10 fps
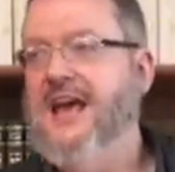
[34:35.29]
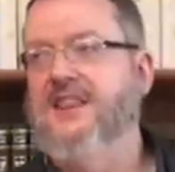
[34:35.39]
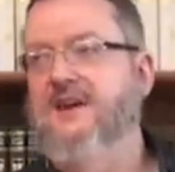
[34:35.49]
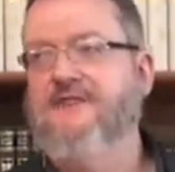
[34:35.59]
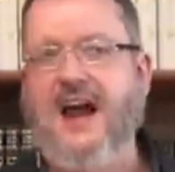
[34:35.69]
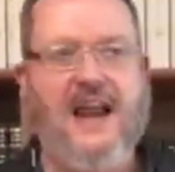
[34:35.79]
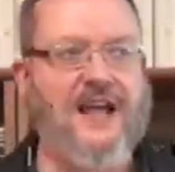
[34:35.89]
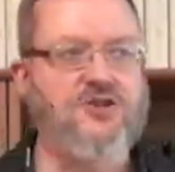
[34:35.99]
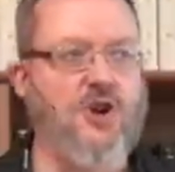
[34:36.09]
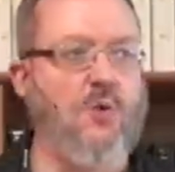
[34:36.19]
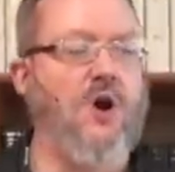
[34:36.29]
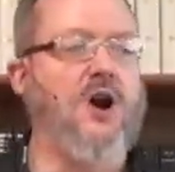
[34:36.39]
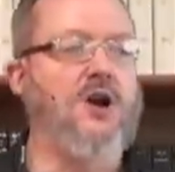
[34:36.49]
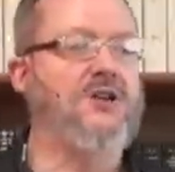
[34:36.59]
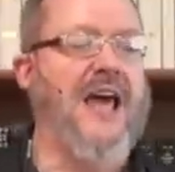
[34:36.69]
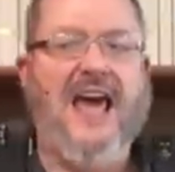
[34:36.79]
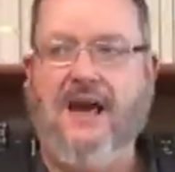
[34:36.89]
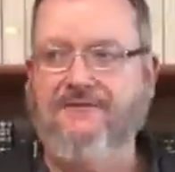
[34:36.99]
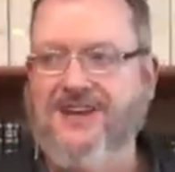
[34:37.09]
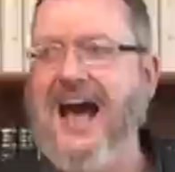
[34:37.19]
in the financial world
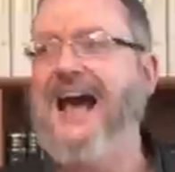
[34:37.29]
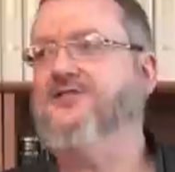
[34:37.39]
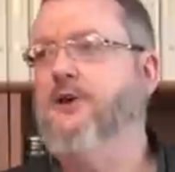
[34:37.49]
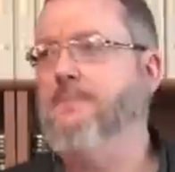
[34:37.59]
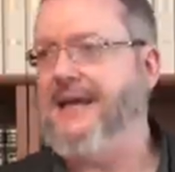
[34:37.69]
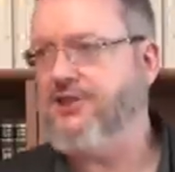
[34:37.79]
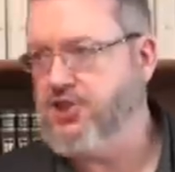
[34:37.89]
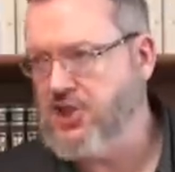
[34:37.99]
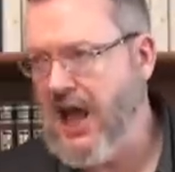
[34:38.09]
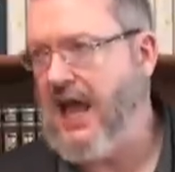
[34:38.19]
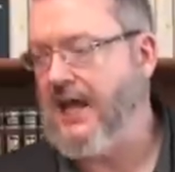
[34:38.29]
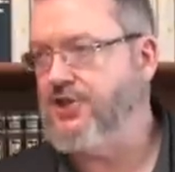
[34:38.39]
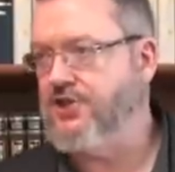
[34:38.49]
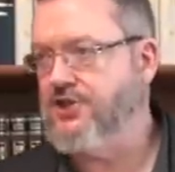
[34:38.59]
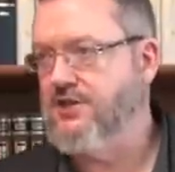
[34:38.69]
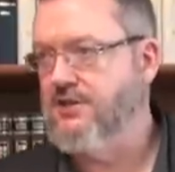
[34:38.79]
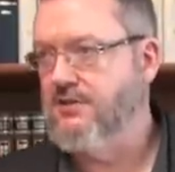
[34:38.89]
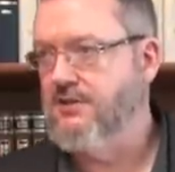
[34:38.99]
have got to be judged